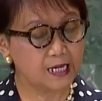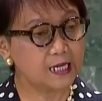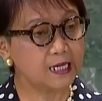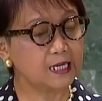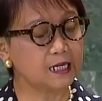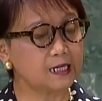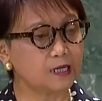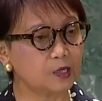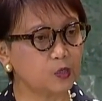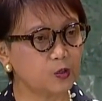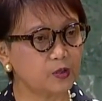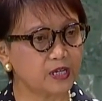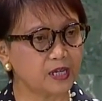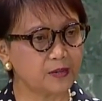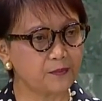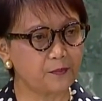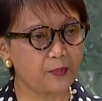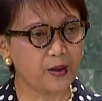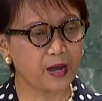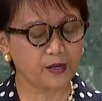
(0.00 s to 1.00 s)

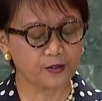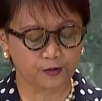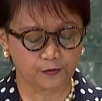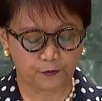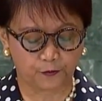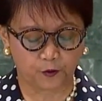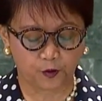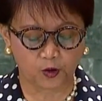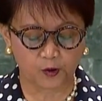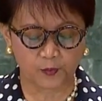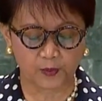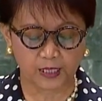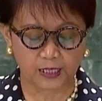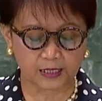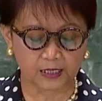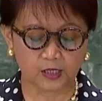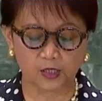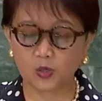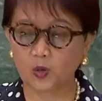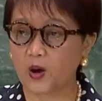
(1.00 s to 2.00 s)
including by reforming
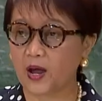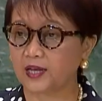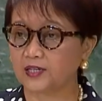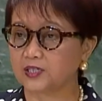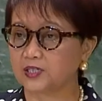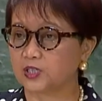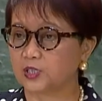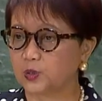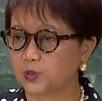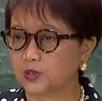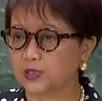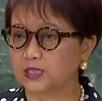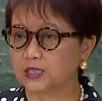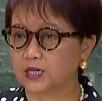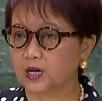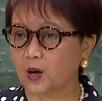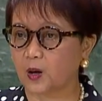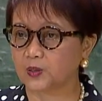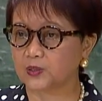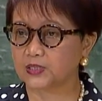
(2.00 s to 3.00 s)
the UN Security
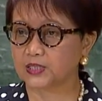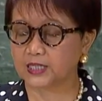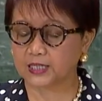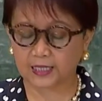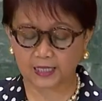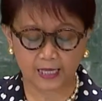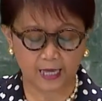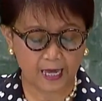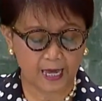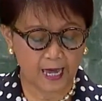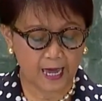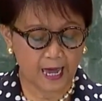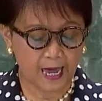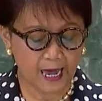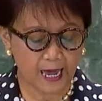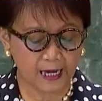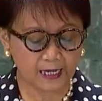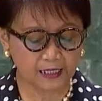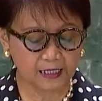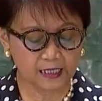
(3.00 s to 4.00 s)
Council
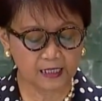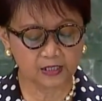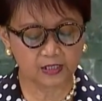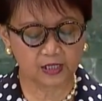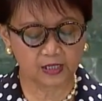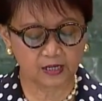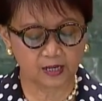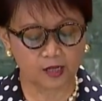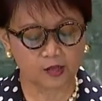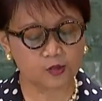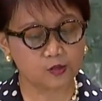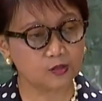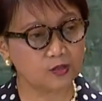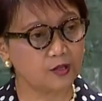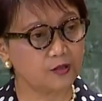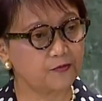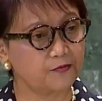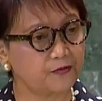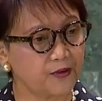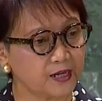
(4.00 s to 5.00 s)
and
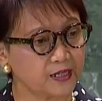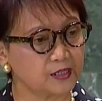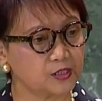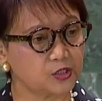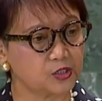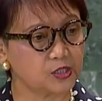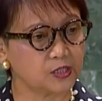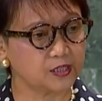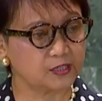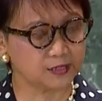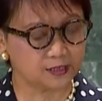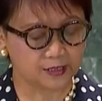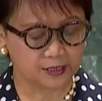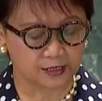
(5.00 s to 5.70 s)
international financial